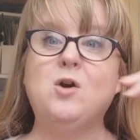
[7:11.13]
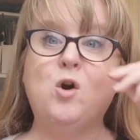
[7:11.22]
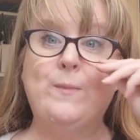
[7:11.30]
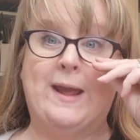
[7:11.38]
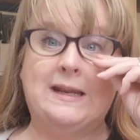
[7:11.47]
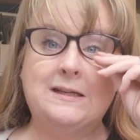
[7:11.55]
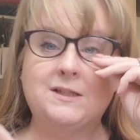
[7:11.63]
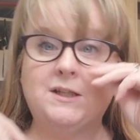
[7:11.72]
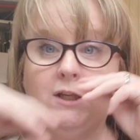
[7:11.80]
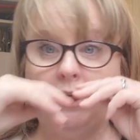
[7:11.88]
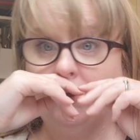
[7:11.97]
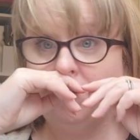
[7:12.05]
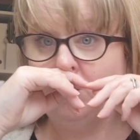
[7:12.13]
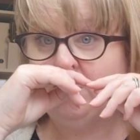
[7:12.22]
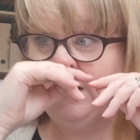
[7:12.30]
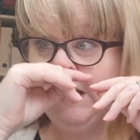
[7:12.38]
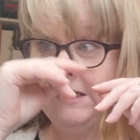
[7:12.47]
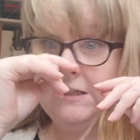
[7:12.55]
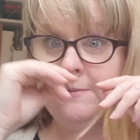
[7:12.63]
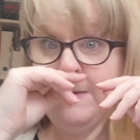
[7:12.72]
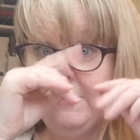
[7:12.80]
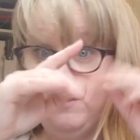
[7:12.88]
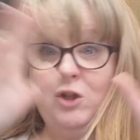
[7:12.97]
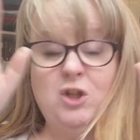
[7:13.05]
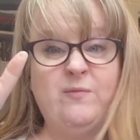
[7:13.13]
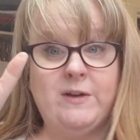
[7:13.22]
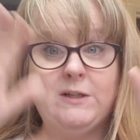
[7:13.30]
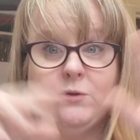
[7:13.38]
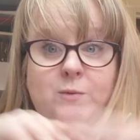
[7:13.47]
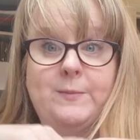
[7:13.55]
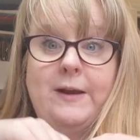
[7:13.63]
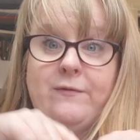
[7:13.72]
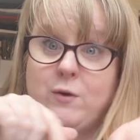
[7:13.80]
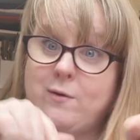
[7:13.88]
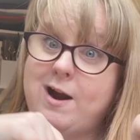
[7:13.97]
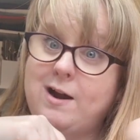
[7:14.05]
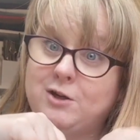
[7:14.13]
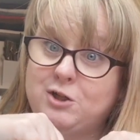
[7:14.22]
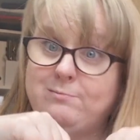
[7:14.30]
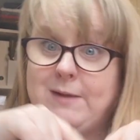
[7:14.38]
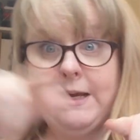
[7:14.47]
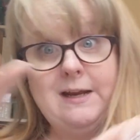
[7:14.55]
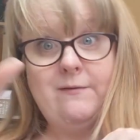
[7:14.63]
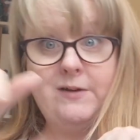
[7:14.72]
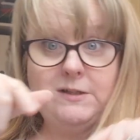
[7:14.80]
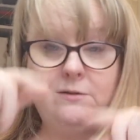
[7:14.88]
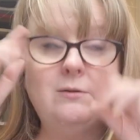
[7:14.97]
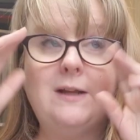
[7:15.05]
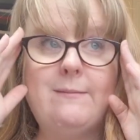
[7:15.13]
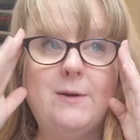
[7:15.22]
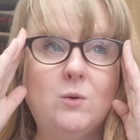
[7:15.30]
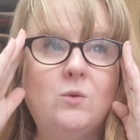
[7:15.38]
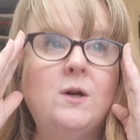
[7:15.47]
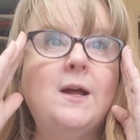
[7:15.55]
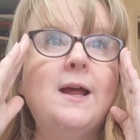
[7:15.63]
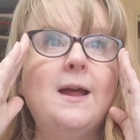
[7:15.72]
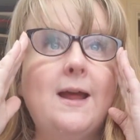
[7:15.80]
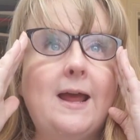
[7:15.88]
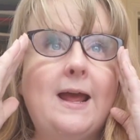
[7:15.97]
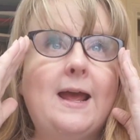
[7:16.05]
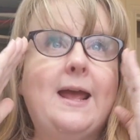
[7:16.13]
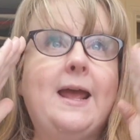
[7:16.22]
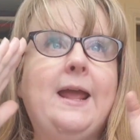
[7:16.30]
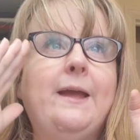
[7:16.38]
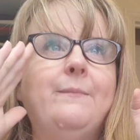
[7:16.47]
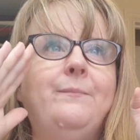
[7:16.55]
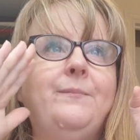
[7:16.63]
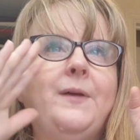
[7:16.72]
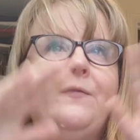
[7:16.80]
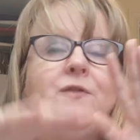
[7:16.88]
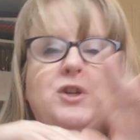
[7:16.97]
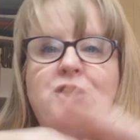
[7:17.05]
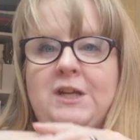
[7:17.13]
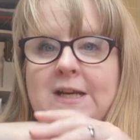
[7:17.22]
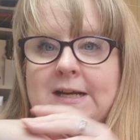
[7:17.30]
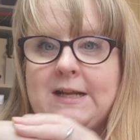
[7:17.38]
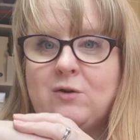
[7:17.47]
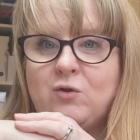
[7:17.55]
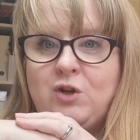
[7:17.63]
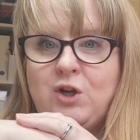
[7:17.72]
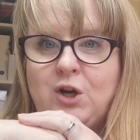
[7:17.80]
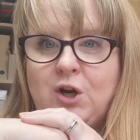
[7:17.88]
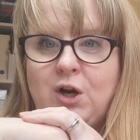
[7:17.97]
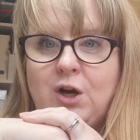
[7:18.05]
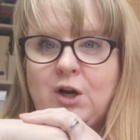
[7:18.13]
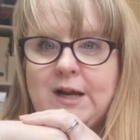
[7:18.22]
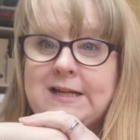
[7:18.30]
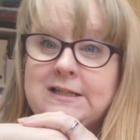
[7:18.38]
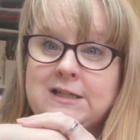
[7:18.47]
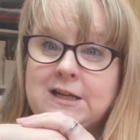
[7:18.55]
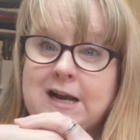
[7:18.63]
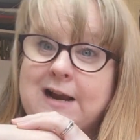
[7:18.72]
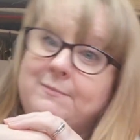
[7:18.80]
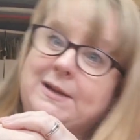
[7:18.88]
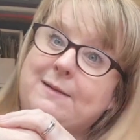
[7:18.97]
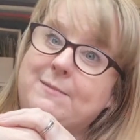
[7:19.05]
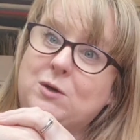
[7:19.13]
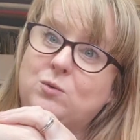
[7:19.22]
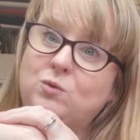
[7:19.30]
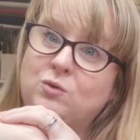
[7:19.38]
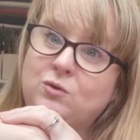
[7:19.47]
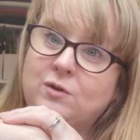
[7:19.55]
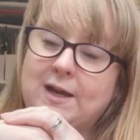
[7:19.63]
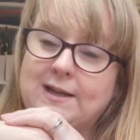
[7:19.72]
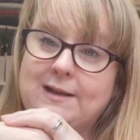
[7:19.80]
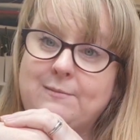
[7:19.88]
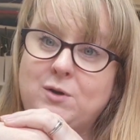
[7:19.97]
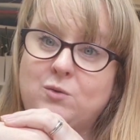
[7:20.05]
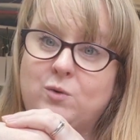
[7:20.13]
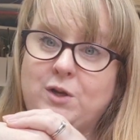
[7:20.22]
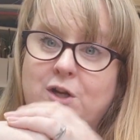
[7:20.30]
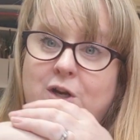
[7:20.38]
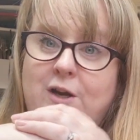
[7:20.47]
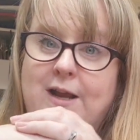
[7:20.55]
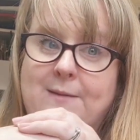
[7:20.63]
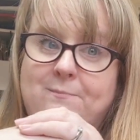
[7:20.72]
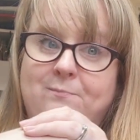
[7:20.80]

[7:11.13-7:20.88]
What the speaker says: comments. You don't need to make YouTube videos, but if you are making a video, let me know. If you're sharing it on your Instagram, let me know, and let me know what your